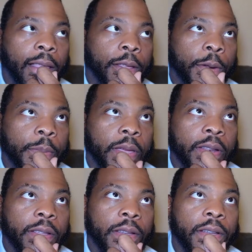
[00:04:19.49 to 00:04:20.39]
a little
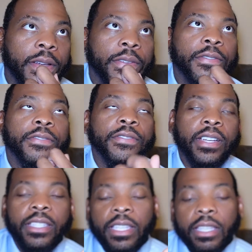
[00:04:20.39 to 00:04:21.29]
bit
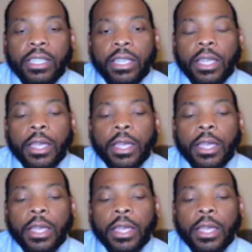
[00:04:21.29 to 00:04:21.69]
fuzzy,